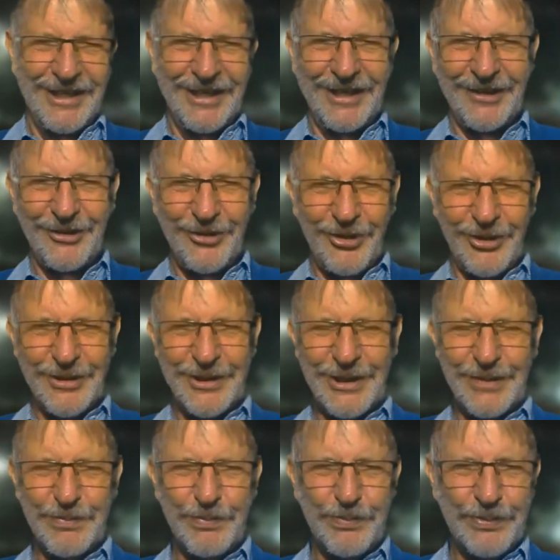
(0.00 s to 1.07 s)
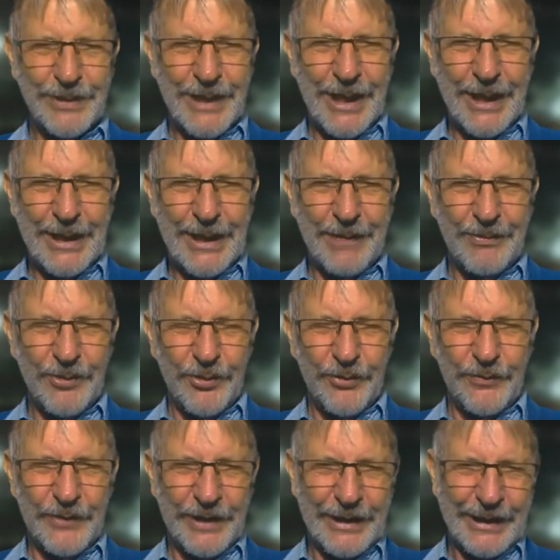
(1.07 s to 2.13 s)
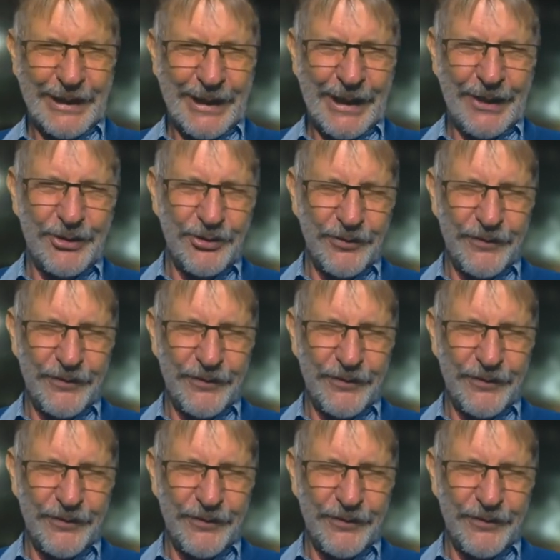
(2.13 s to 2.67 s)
and God says, take them off and get your